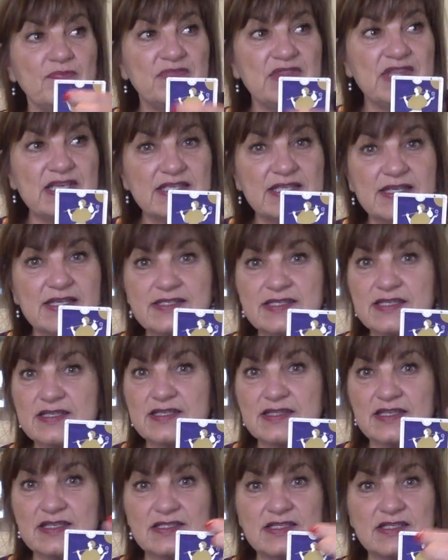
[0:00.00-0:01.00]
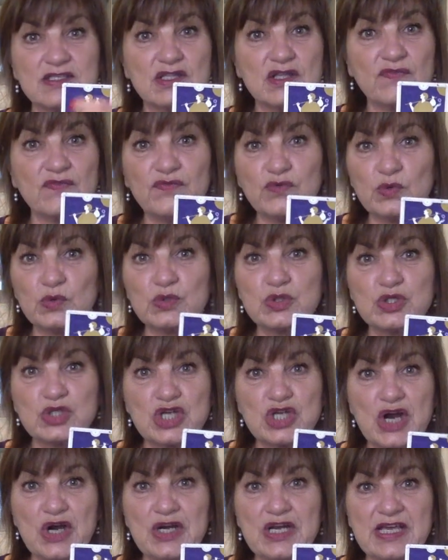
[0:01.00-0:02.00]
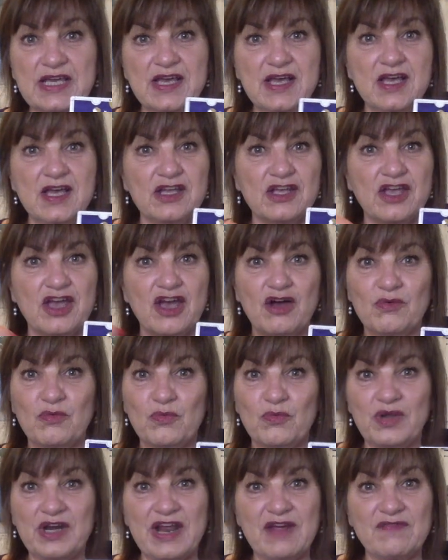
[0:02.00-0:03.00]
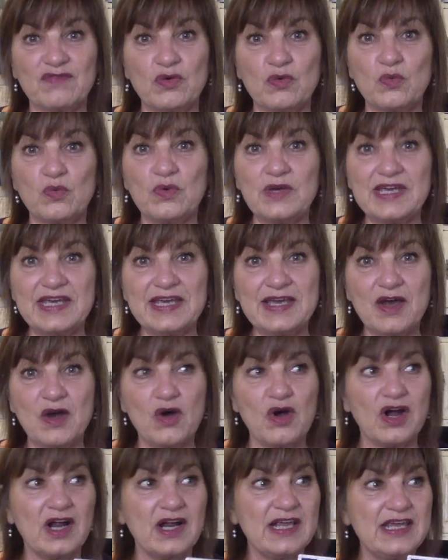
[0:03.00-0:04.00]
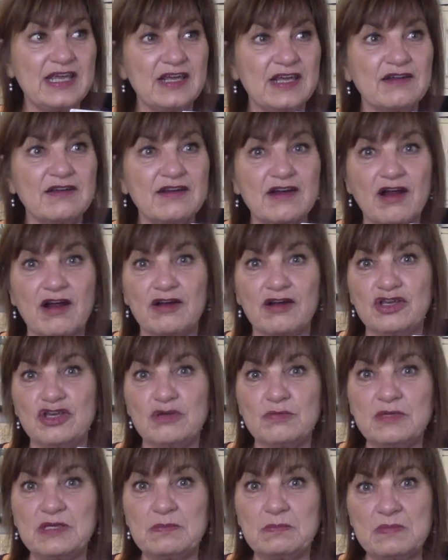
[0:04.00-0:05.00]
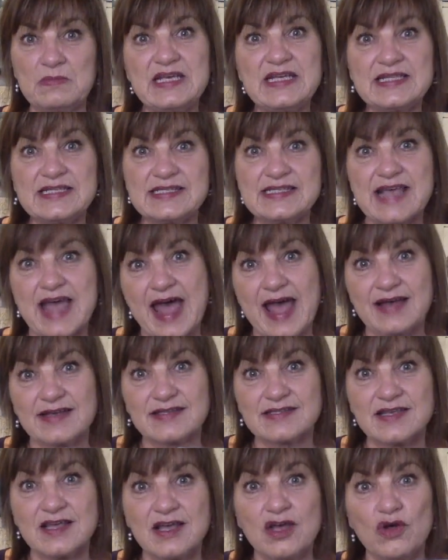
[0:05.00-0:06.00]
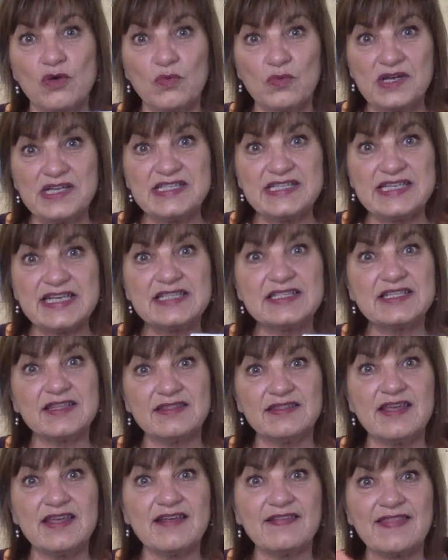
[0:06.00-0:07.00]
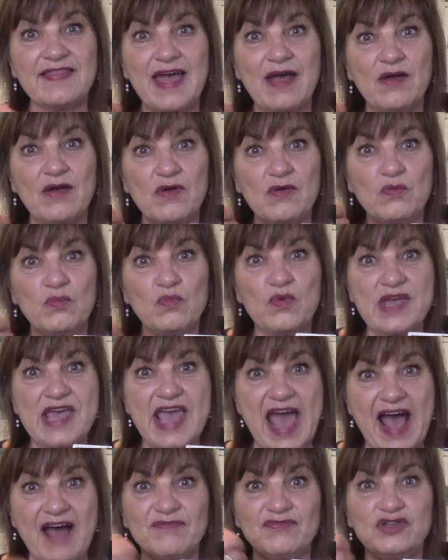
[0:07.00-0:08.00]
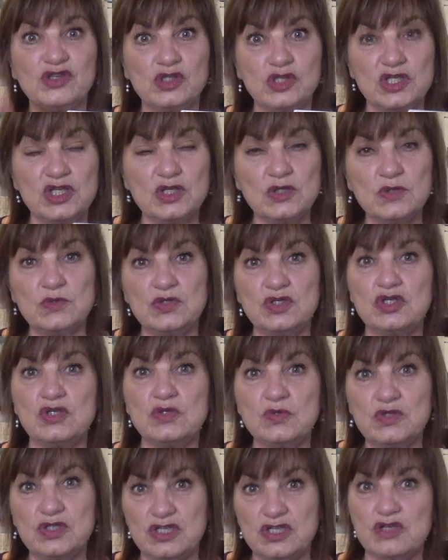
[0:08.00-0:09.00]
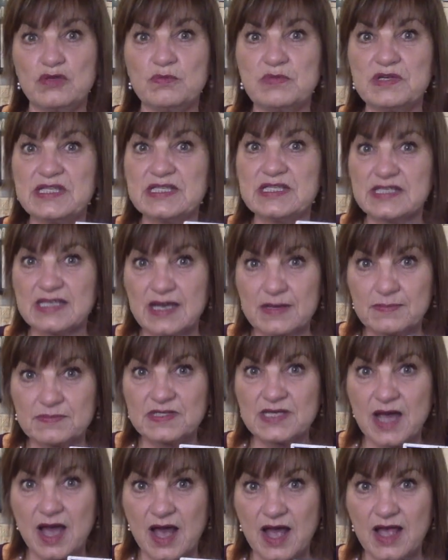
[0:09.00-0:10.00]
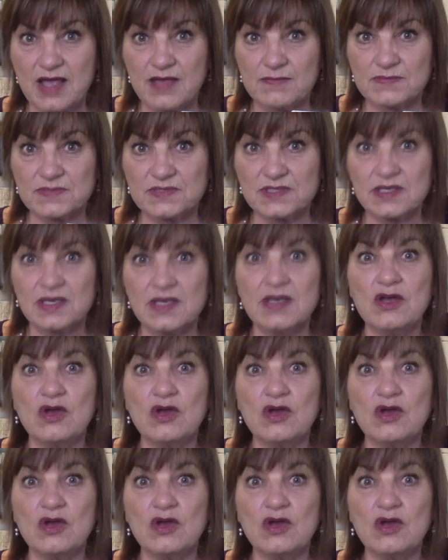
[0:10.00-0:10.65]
This is the fool's journey. You know, whenever we are here in our human meat sacks, we tend to think that we have to do. But sometimes